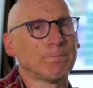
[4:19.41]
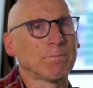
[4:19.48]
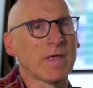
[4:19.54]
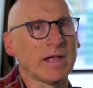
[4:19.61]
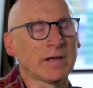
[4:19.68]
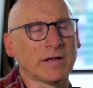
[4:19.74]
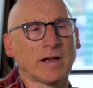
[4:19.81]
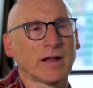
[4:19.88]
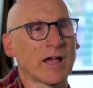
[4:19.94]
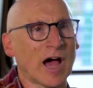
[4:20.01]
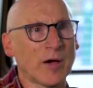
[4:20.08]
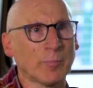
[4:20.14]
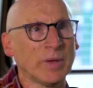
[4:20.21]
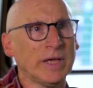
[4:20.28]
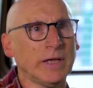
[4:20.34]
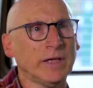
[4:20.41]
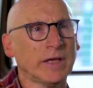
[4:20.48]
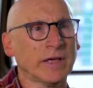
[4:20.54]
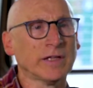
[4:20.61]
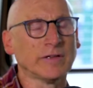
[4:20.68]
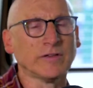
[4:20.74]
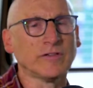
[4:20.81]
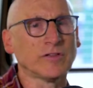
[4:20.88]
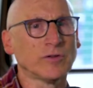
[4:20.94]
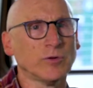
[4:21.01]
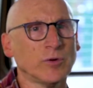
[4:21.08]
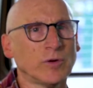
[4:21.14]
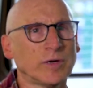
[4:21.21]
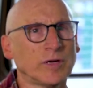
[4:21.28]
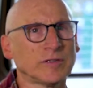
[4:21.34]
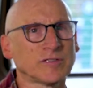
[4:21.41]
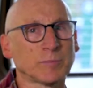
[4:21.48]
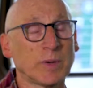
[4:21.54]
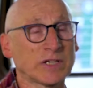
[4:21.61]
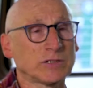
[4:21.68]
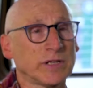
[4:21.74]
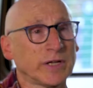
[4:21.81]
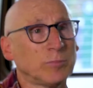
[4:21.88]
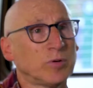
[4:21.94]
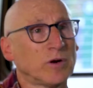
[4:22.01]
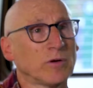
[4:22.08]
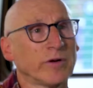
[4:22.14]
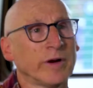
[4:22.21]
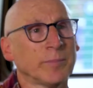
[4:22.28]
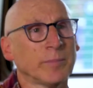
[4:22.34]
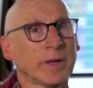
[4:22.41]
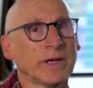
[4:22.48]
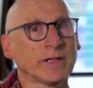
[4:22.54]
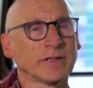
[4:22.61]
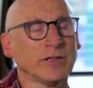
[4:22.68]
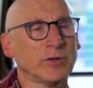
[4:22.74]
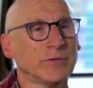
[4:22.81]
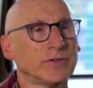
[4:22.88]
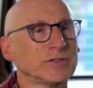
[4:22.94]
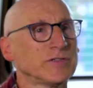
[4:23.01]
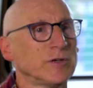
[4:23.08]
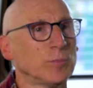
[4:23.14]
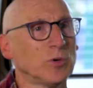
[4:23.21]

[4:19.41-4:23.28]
that got me into a special ed program at the University of